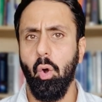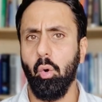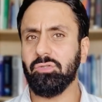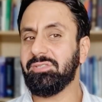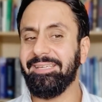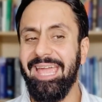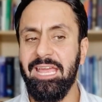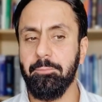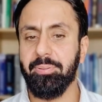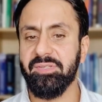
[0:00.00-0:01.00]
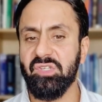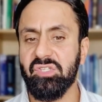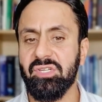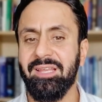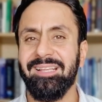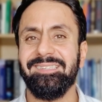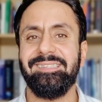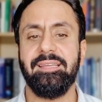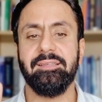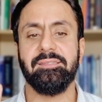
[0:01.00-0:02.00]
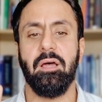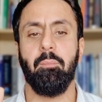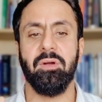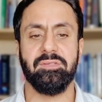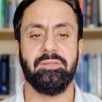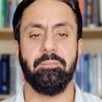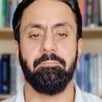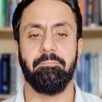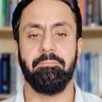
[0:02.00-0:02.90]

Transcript: or to gain position and status amongst them,